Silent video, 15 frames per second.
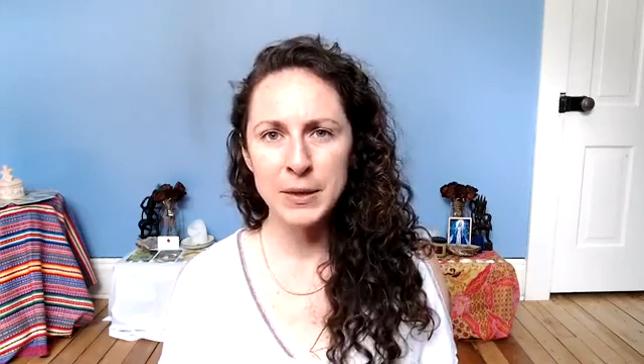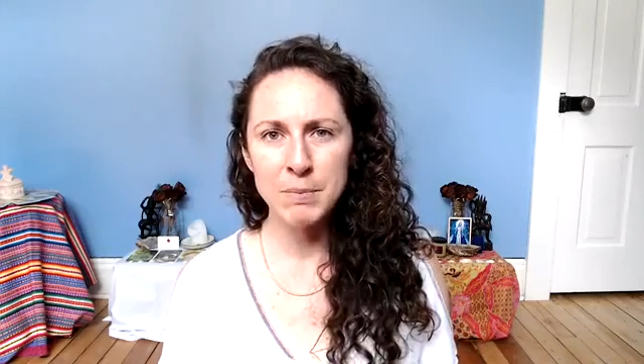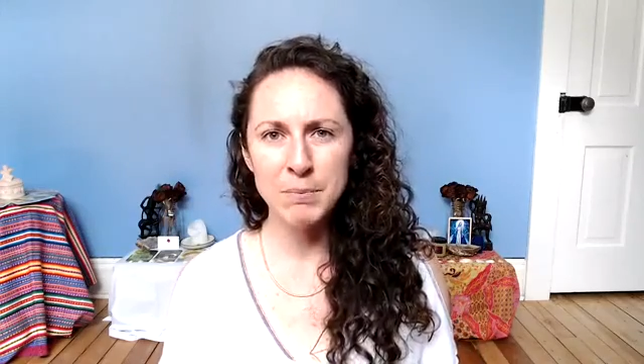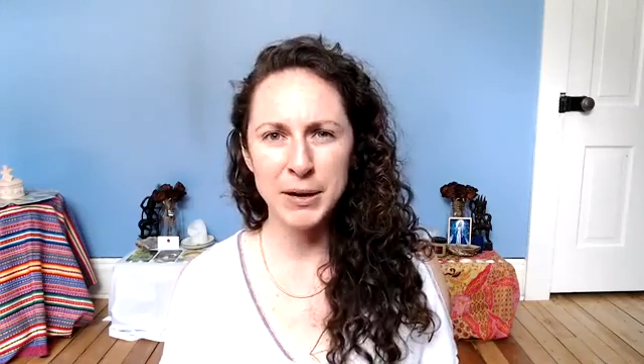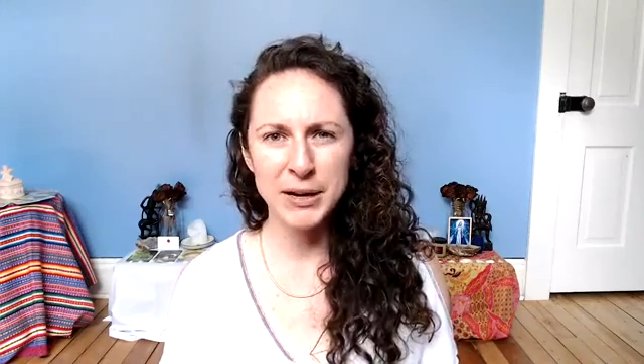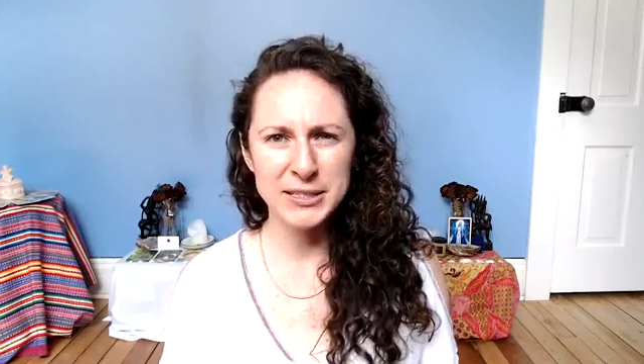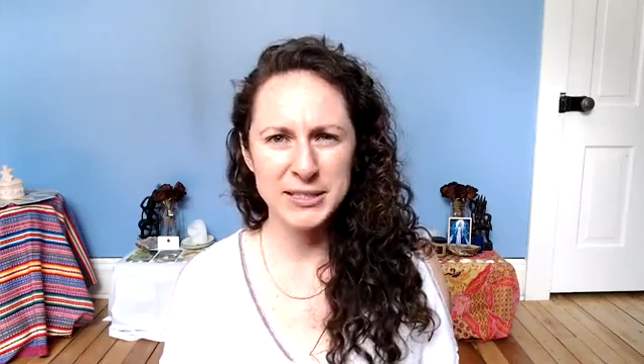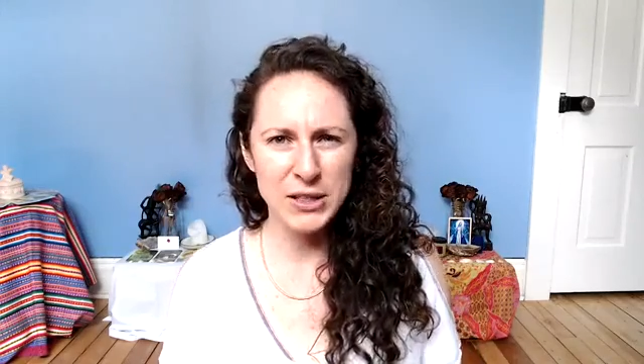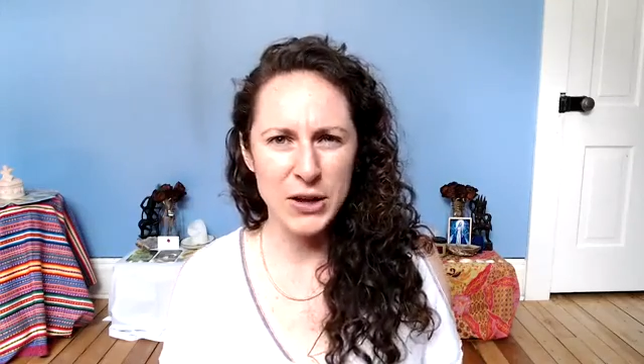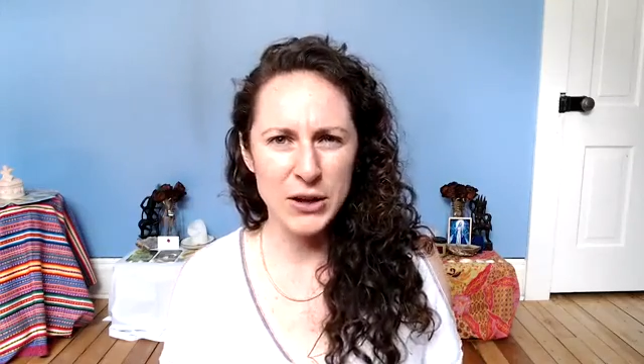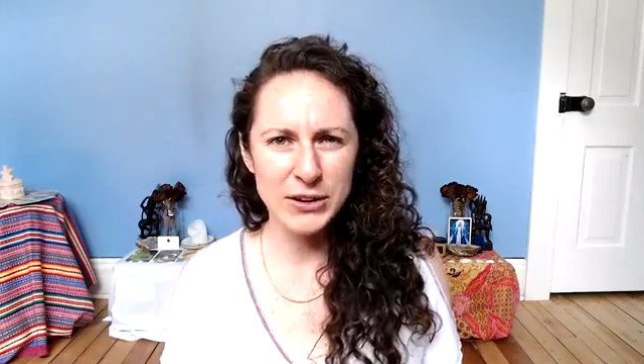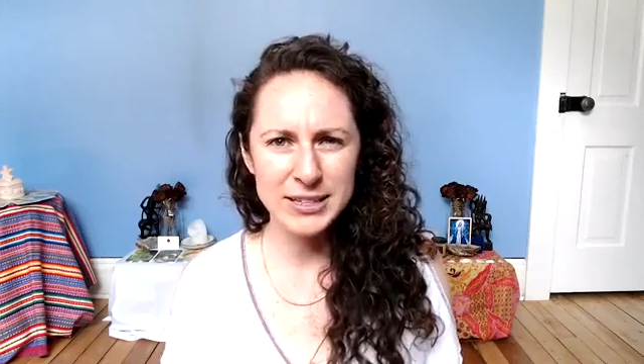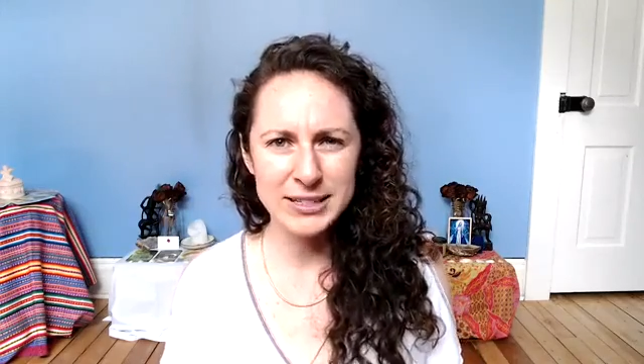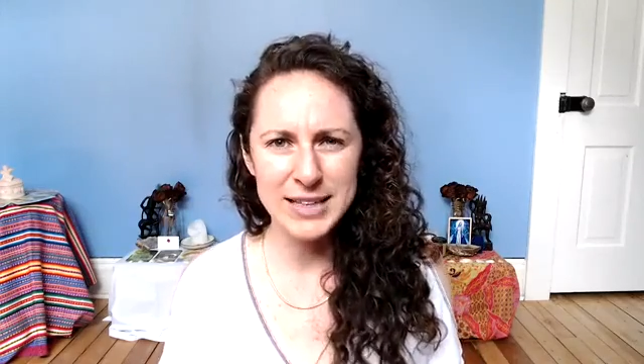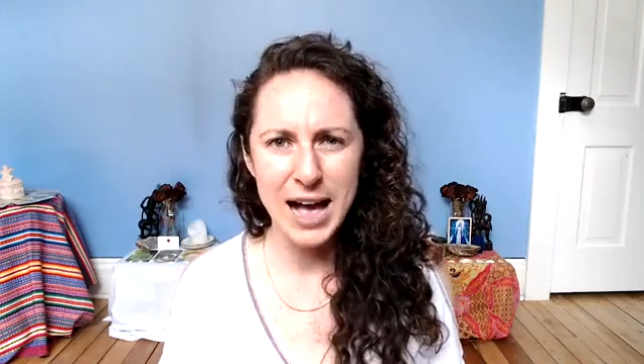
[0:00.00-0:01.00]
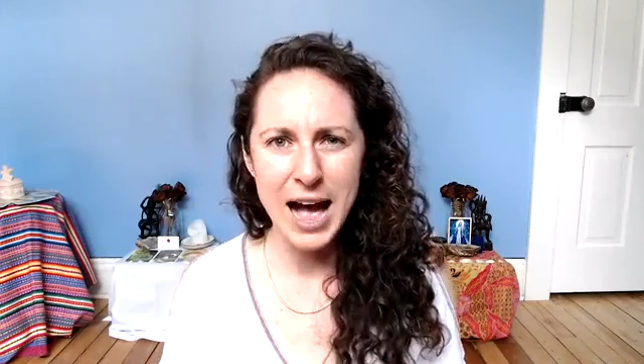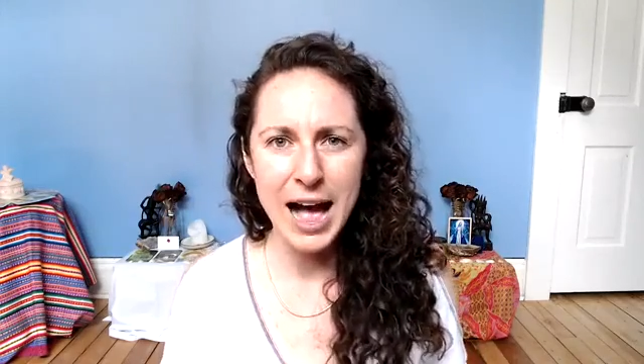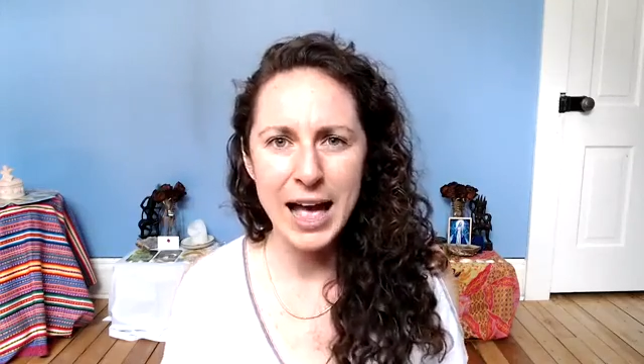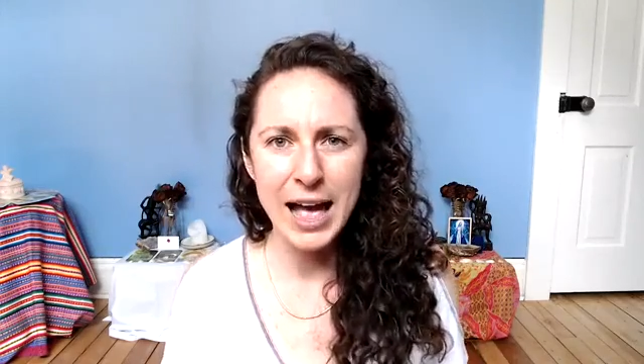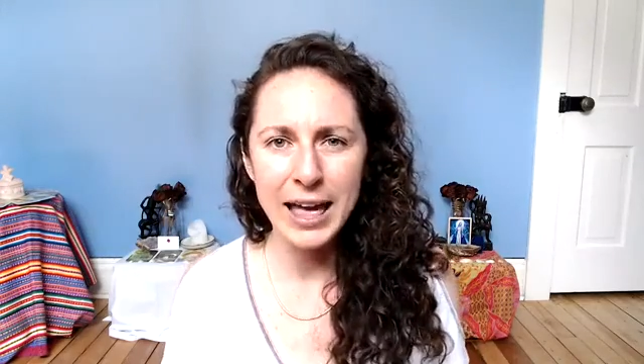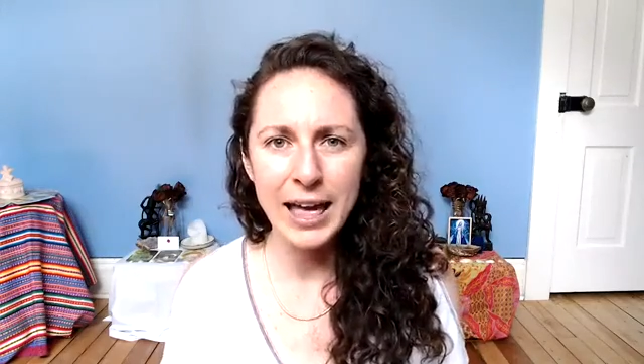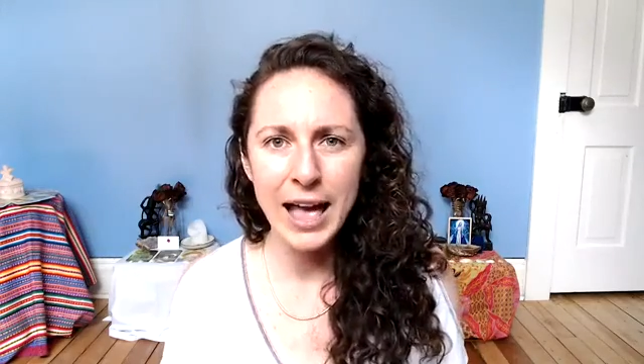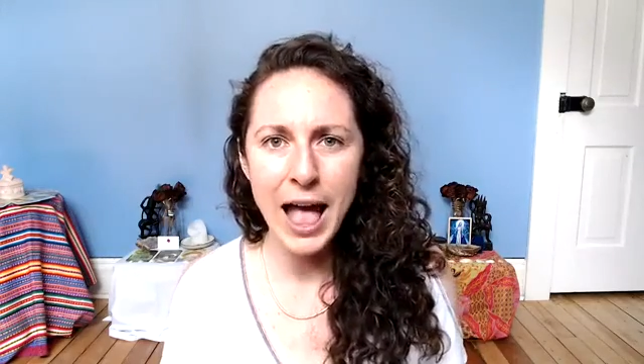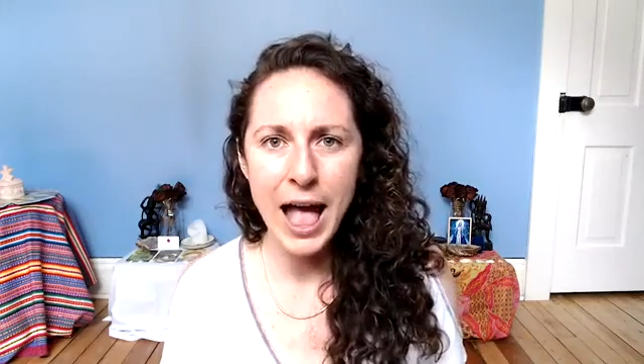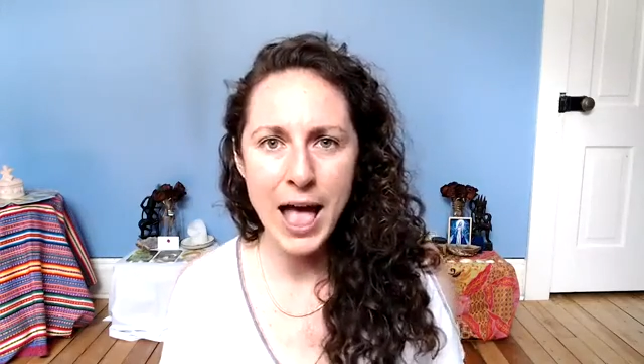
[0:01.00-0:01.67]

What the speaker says: But as long as I